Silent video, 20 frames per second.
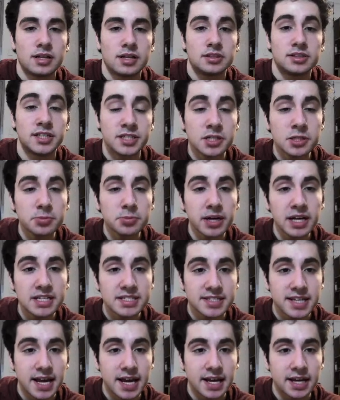This is what I
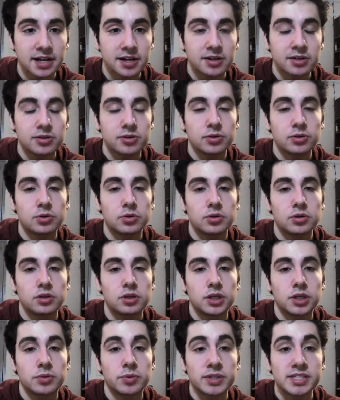say
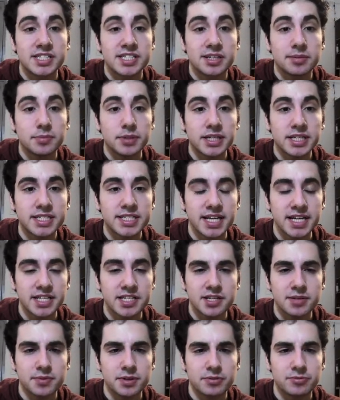when somebody says
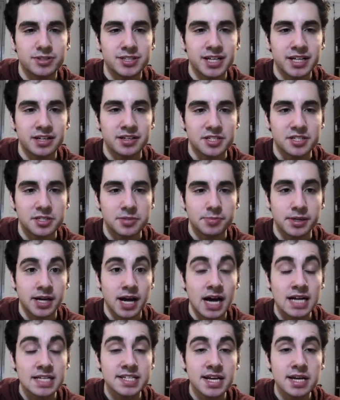something ridiculous to me.
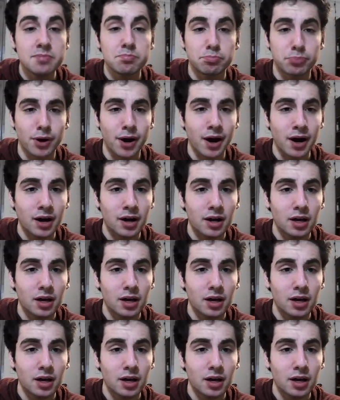I say bruh.